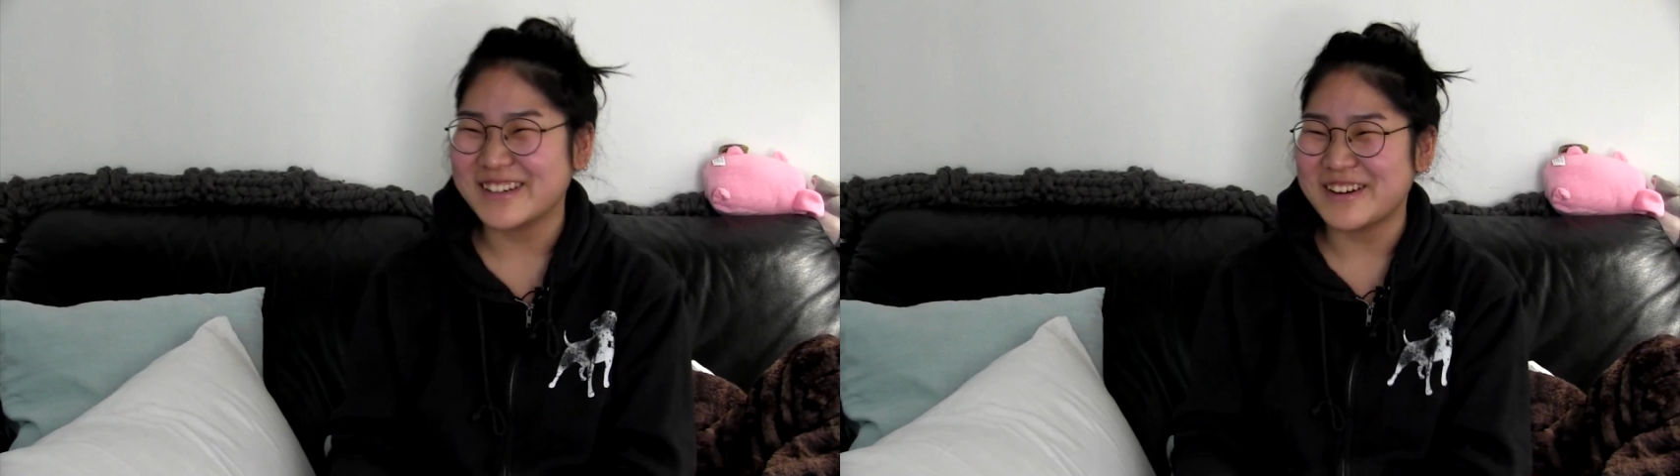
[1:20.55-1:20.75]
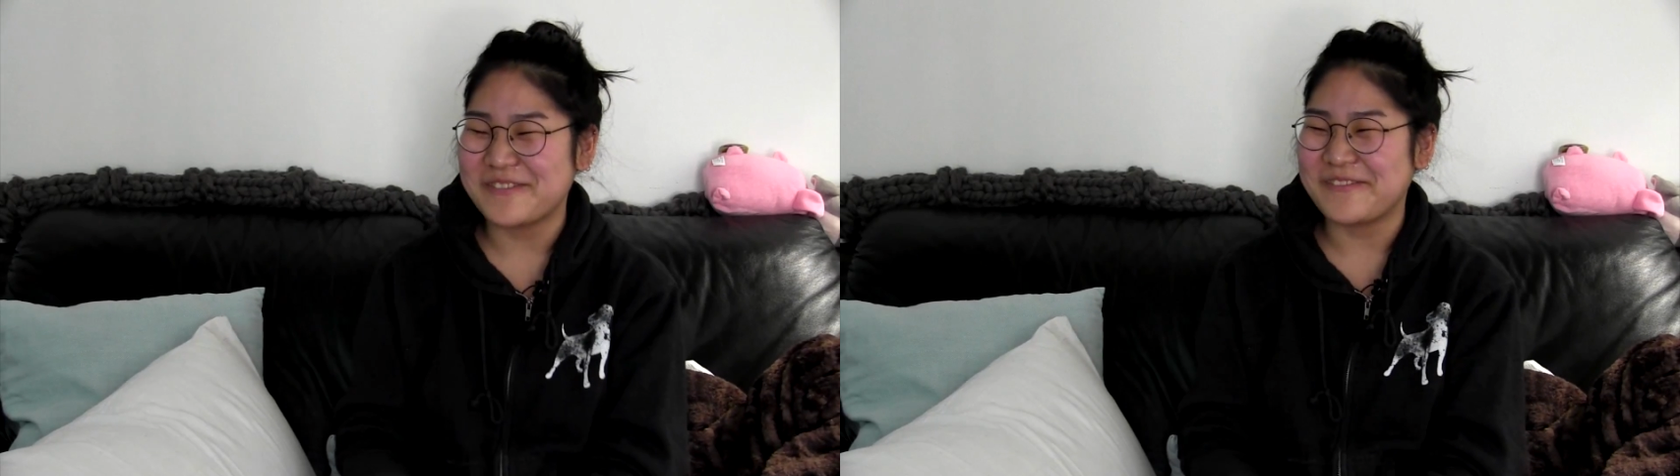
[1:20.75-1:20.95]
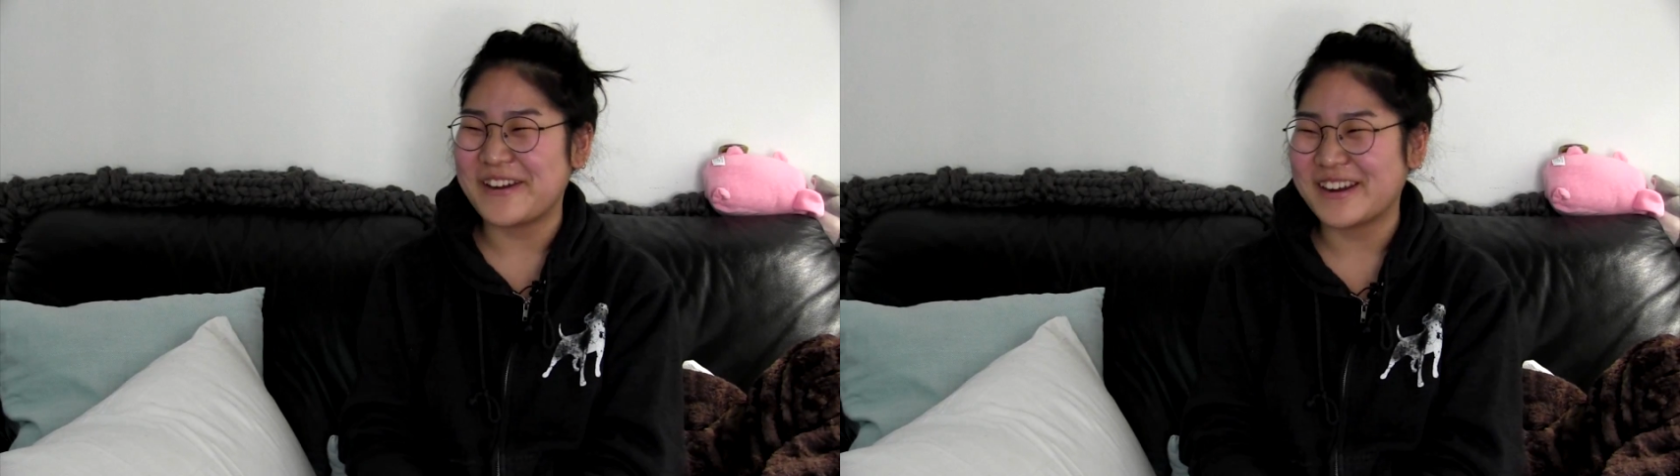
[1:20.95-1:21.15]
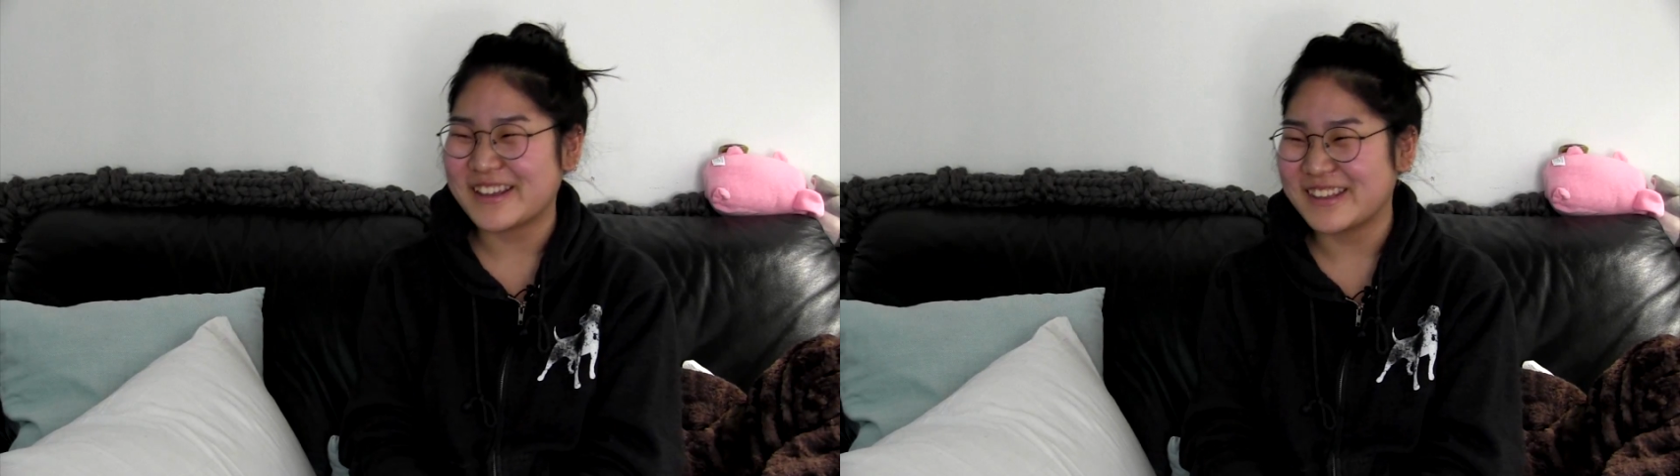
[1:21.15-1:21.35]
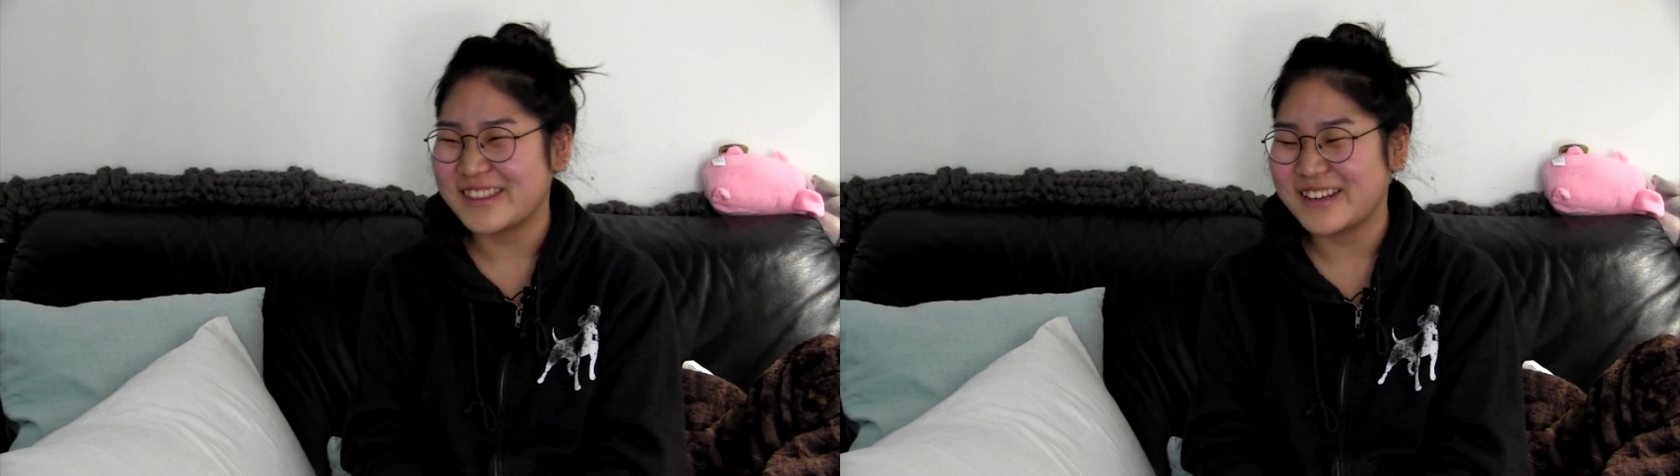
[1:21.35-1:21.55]

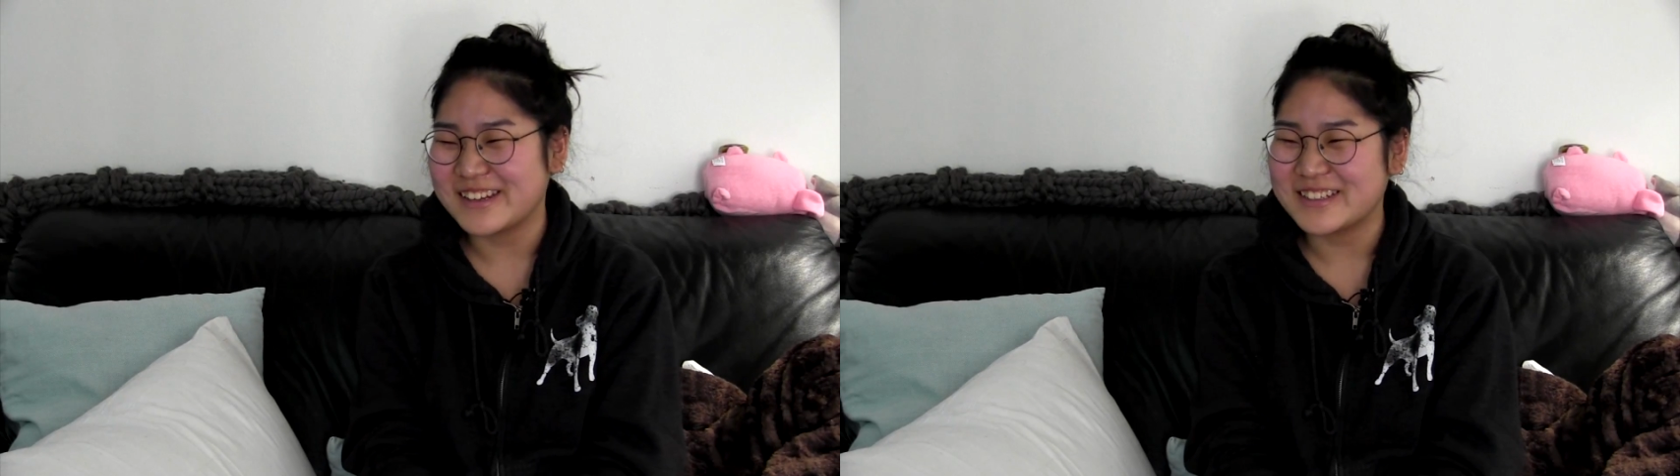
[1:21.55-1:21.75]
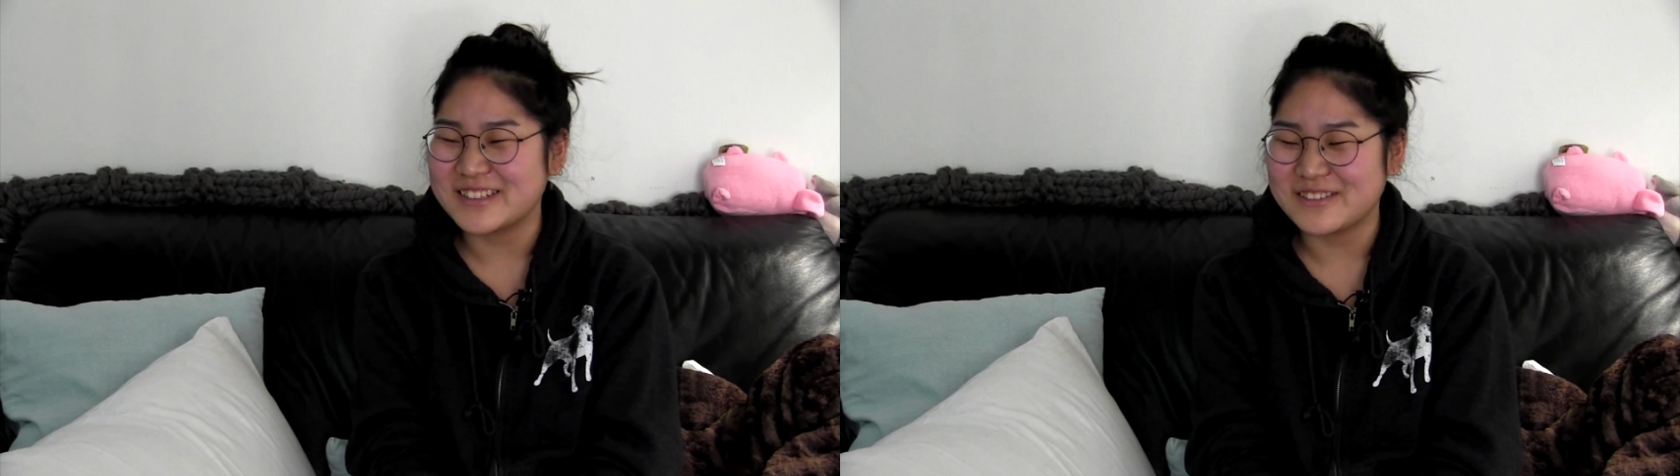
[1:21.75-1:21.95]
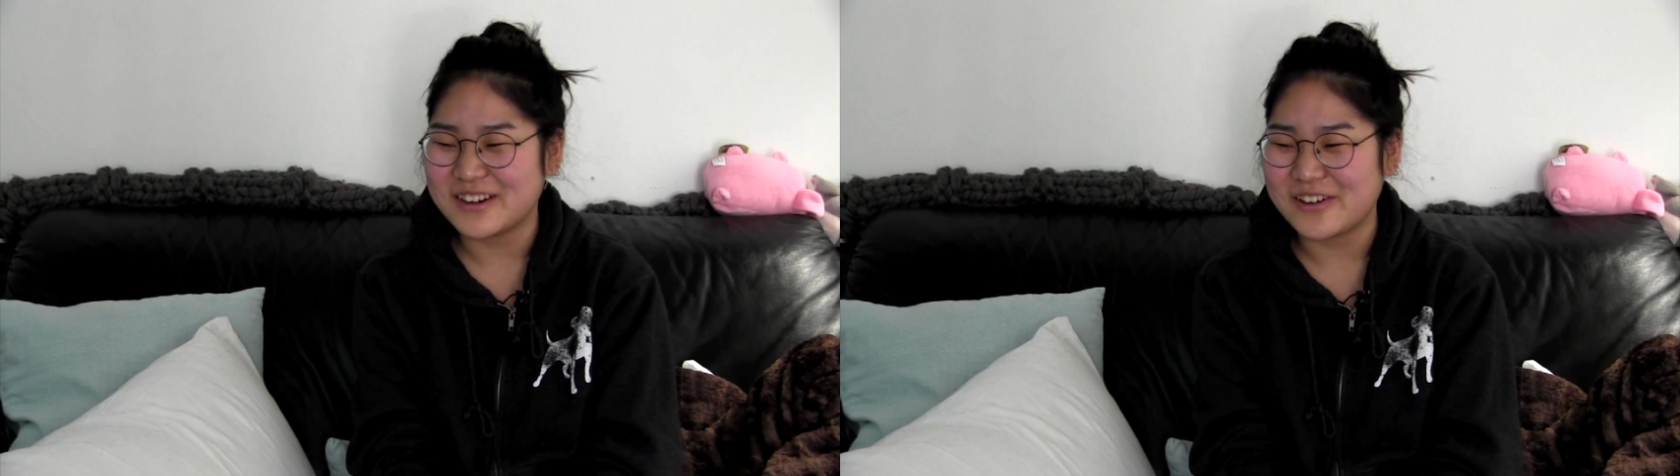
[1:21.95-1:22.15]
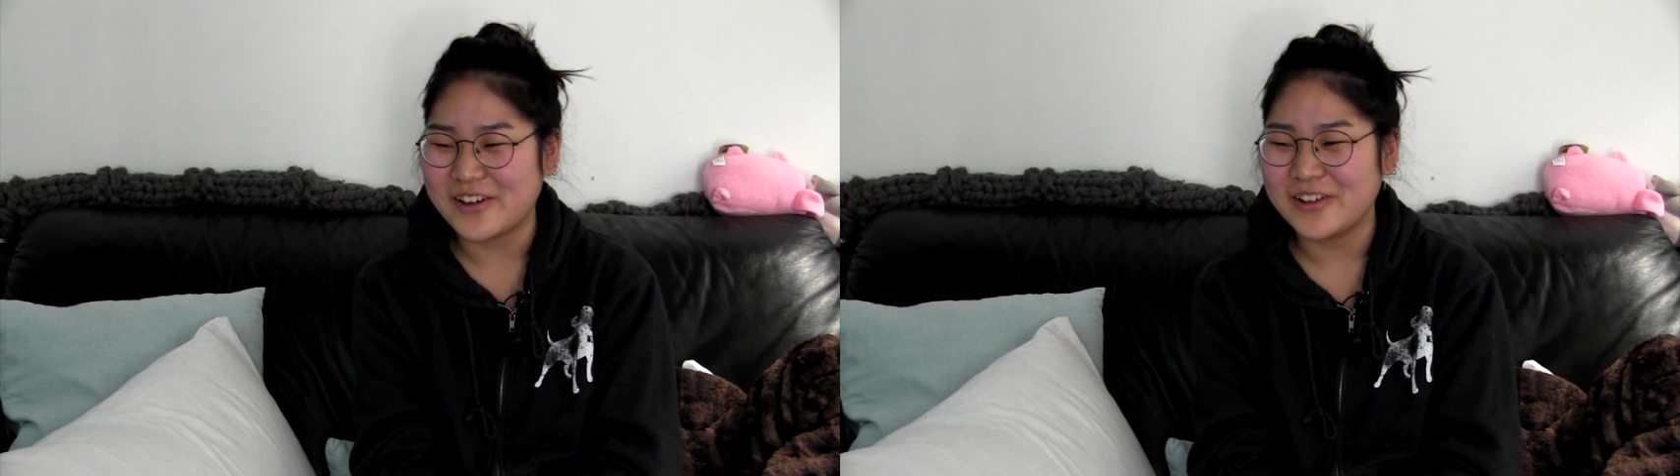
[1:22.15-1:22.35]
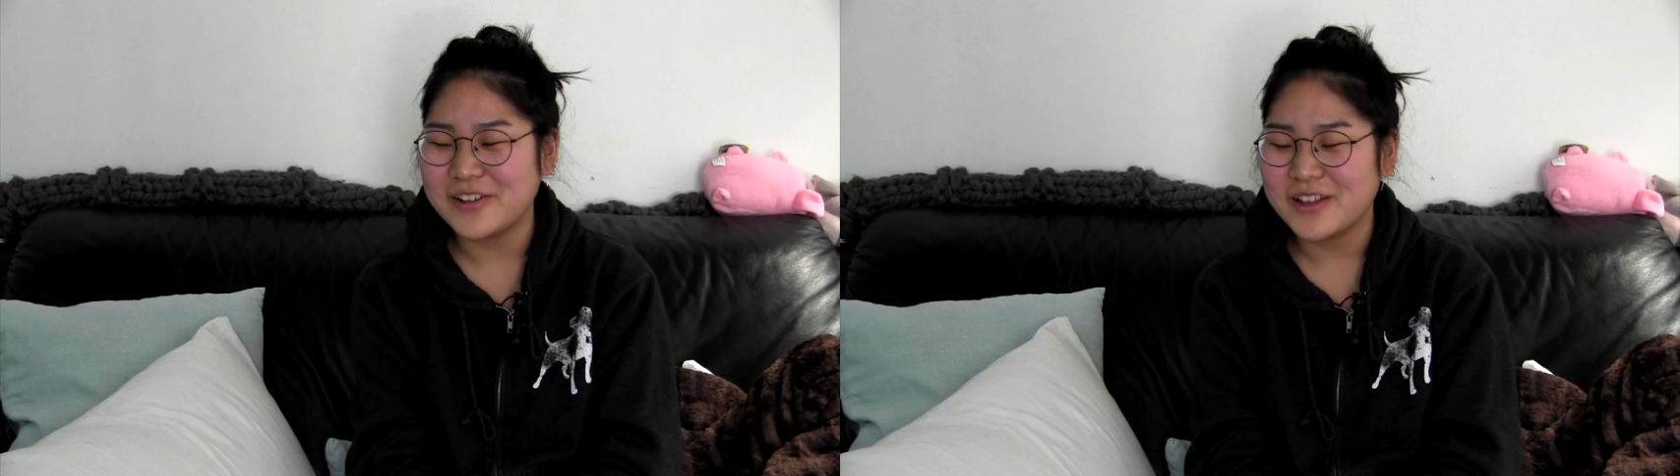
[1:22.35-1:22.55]
American thing to do at
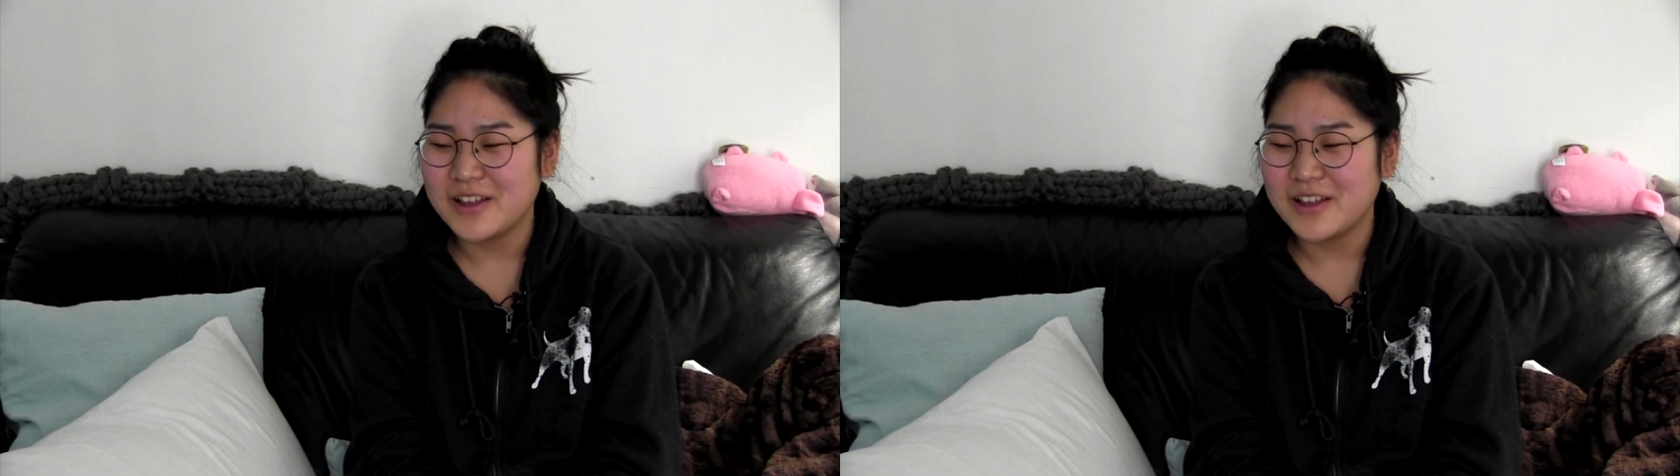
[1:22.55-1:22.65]
all.